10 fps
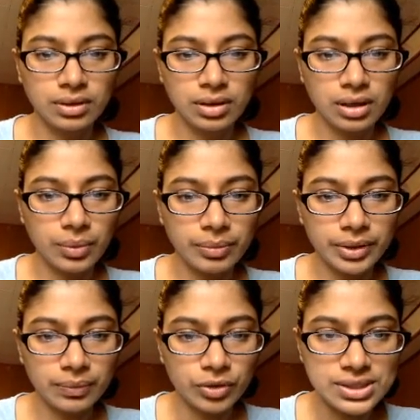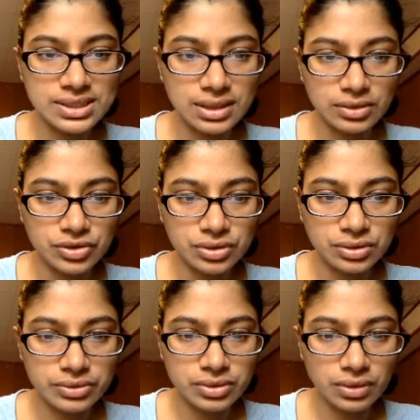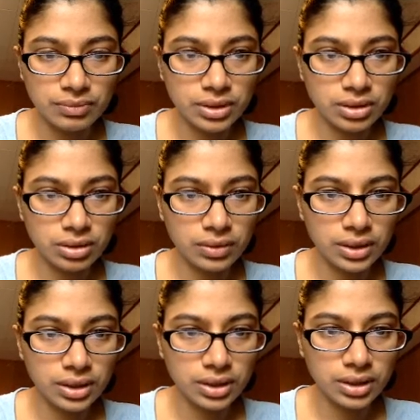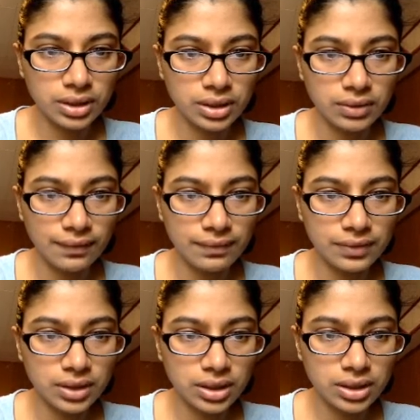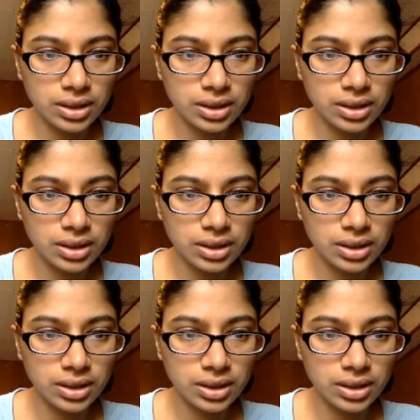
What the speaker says: I want to make it more central, so I'm going to go ahead and fill it